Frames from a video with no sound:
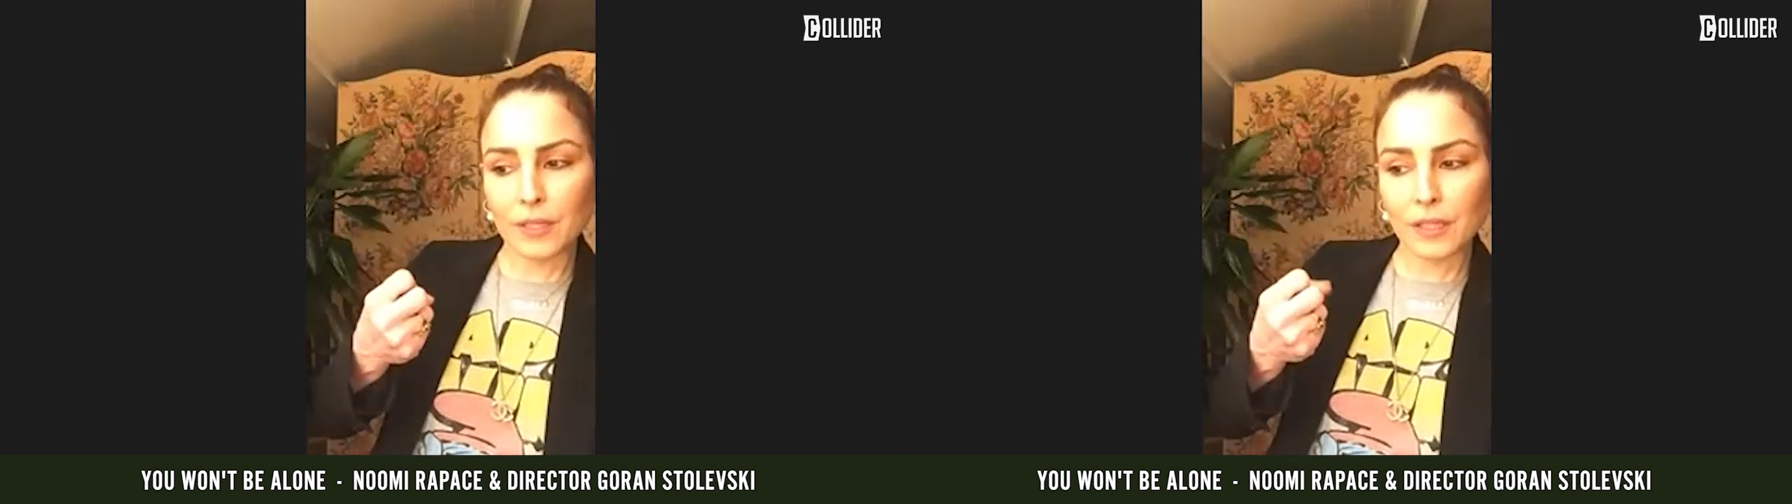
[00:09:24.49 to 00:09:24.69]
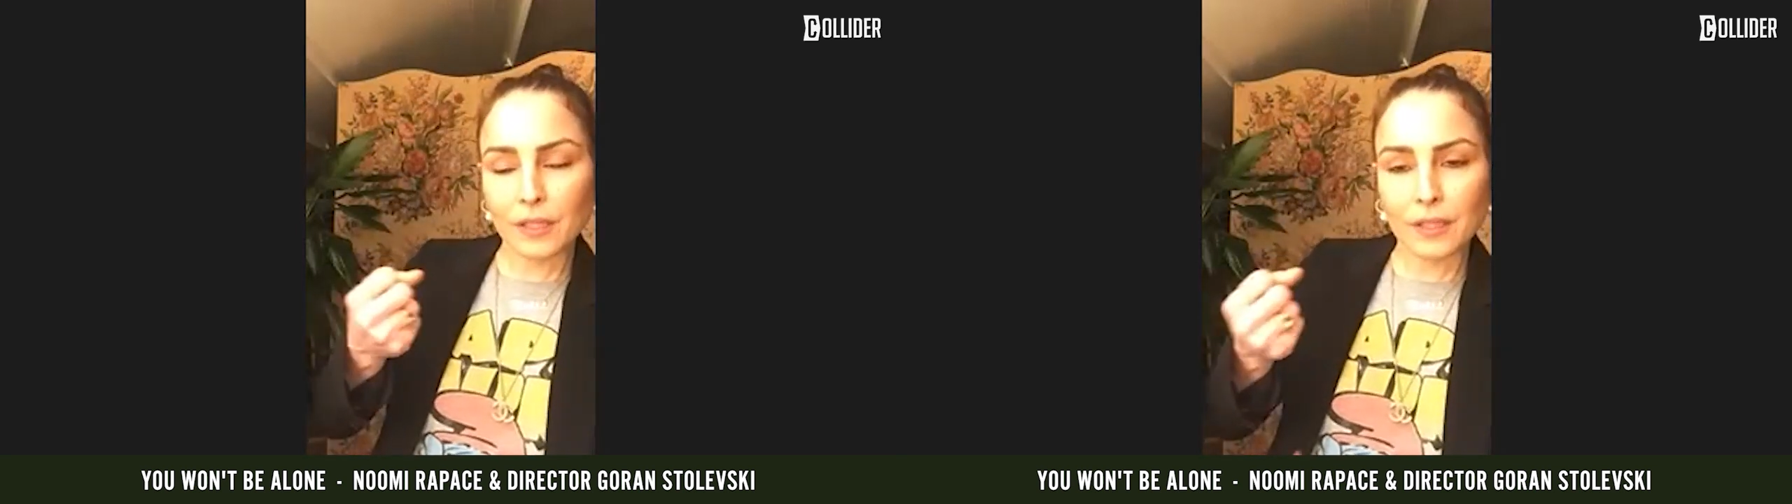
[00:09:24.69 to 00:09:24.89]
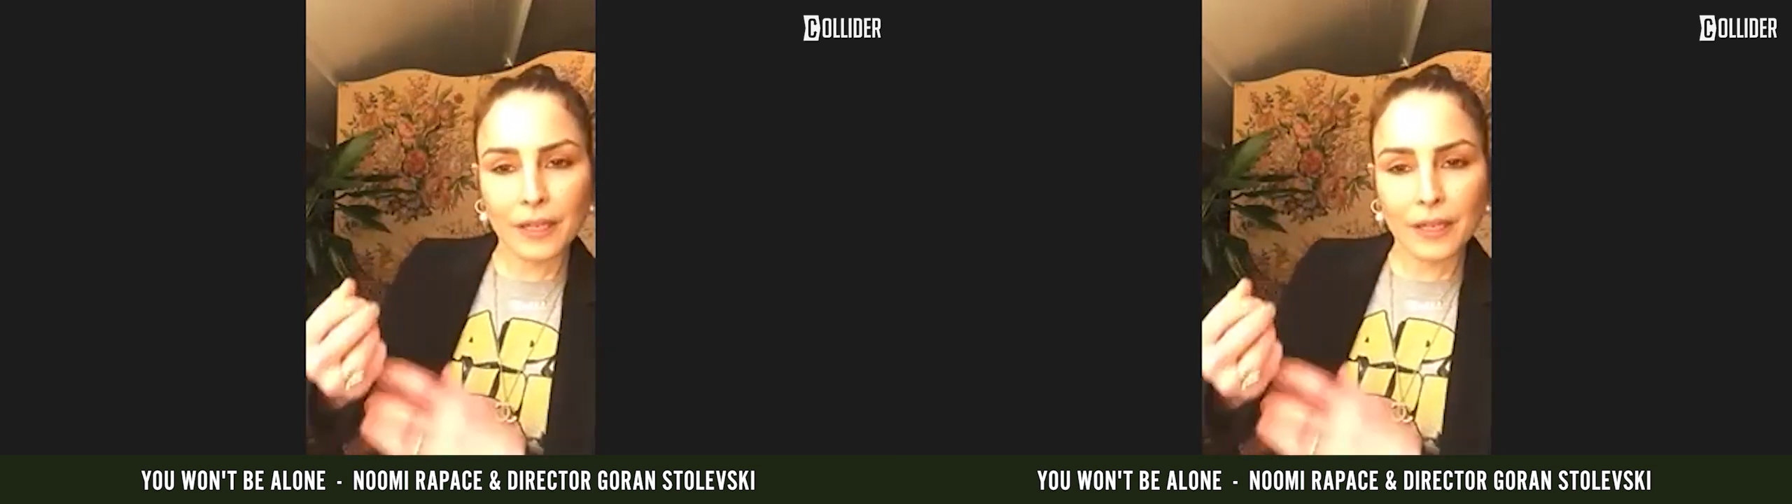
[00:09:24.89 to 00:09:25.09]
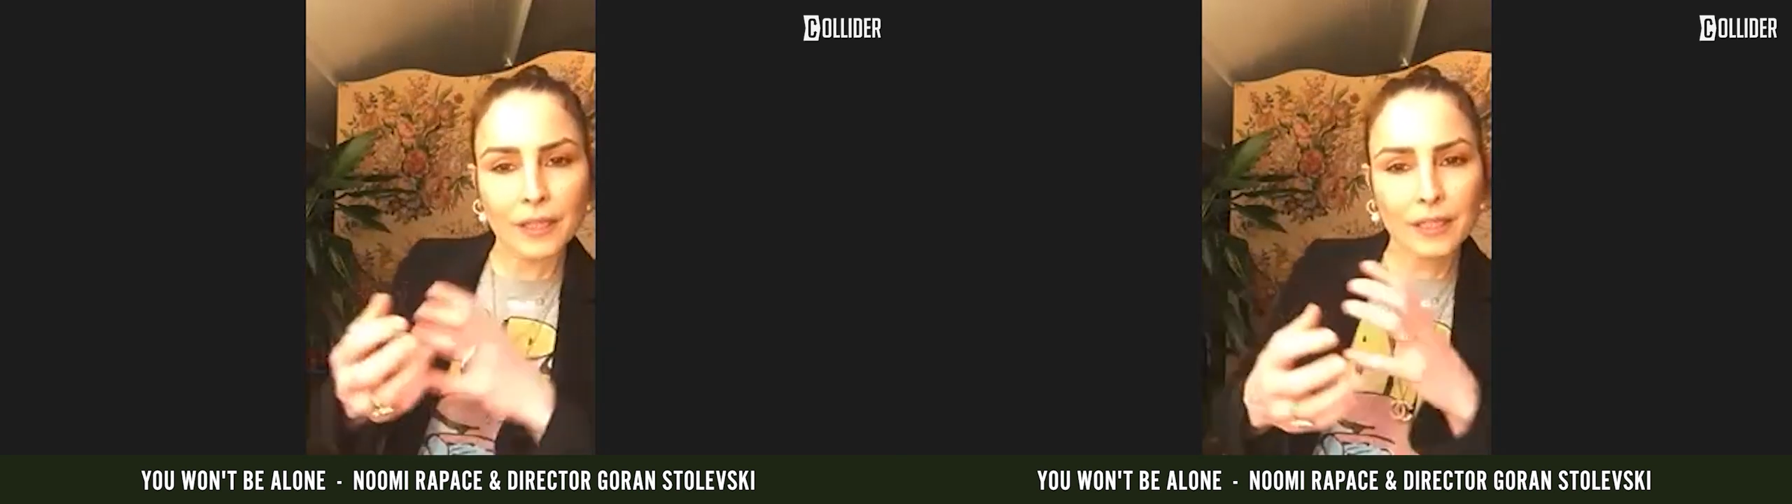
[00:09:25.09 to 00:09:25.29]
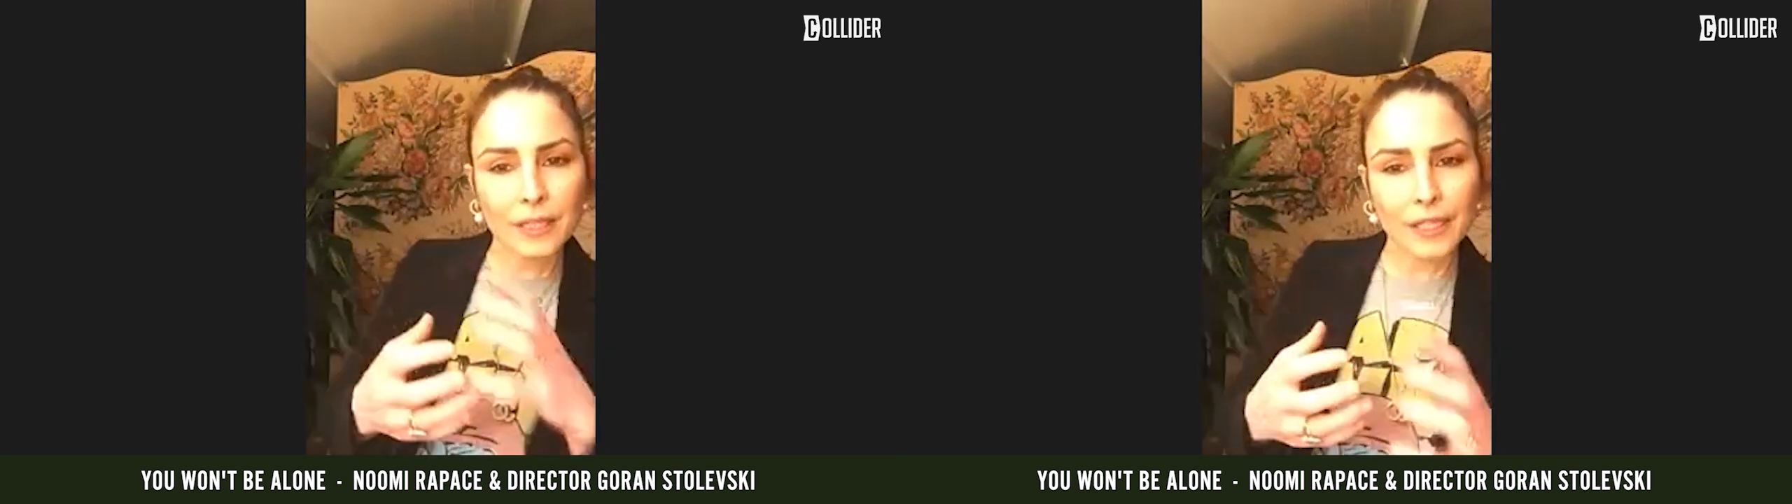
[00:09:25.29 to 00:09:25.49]
the
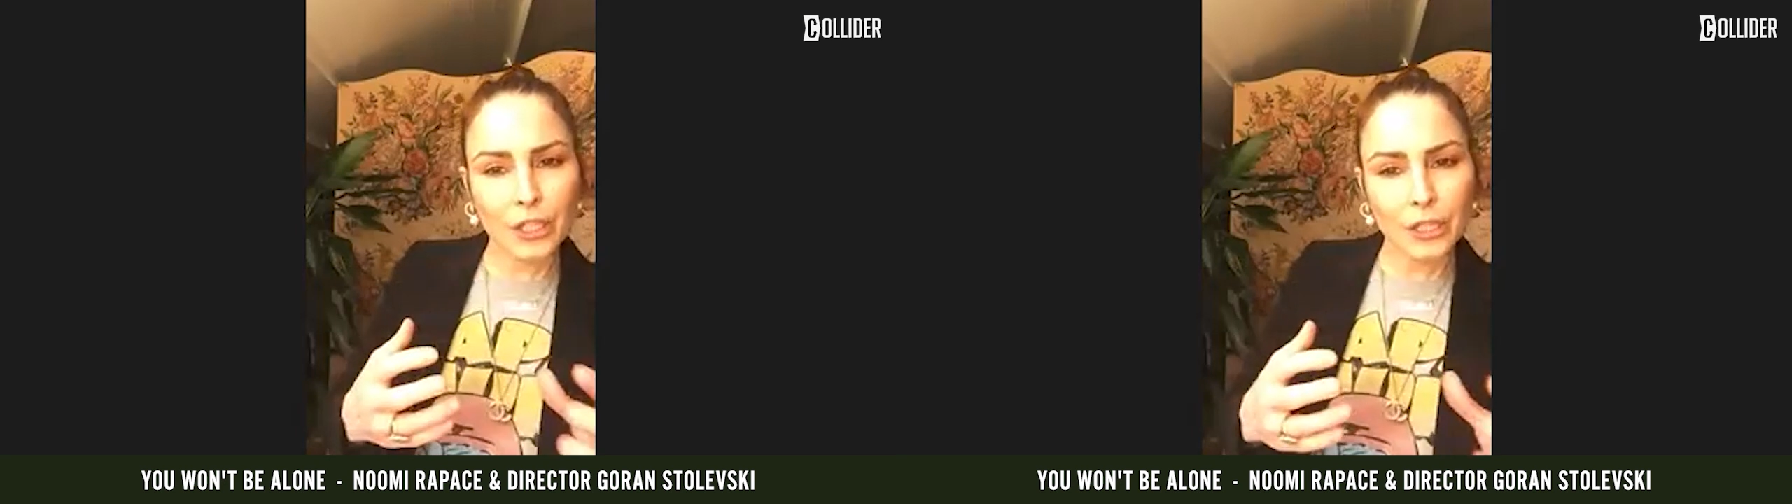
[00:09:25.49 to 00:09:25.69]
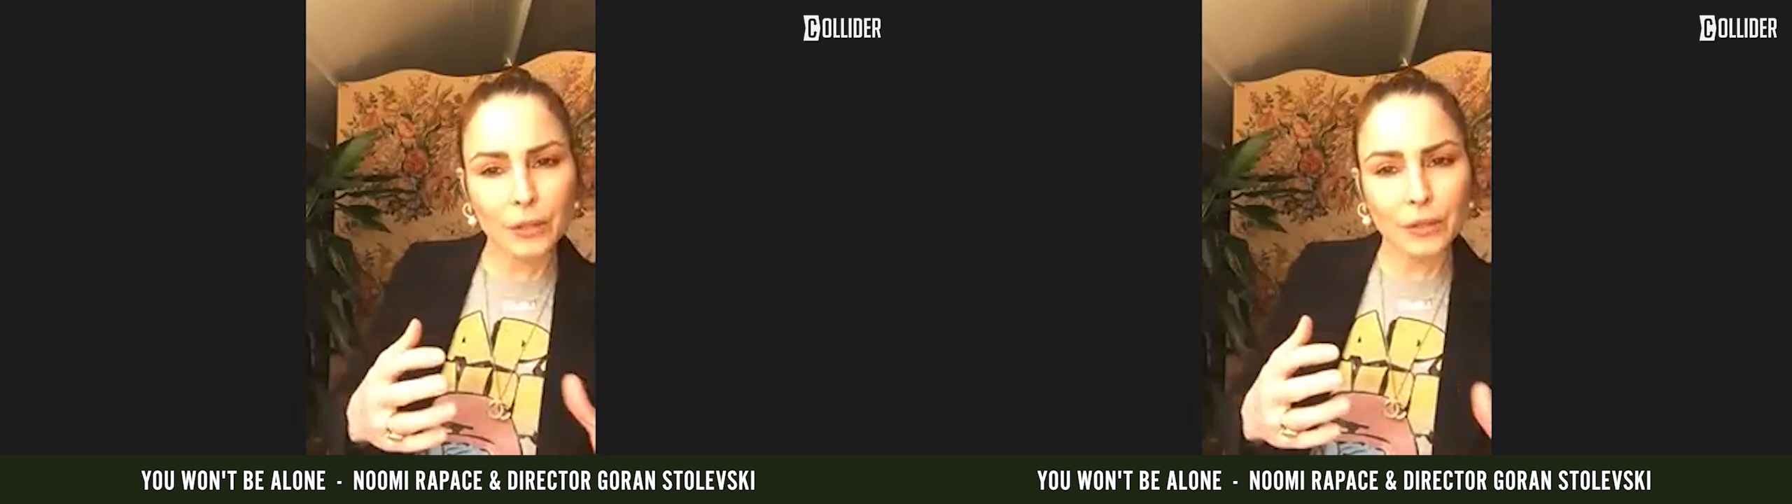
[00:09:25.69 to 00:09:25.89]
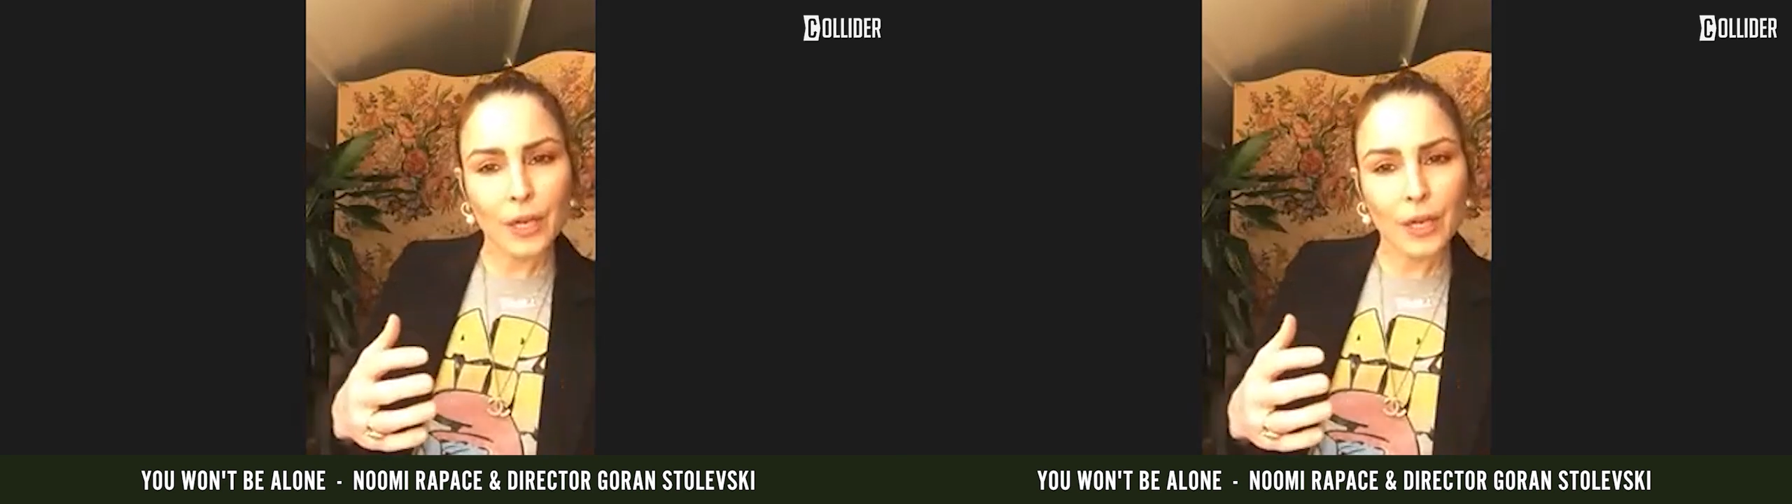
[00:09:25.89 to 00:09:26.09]
connecting tissue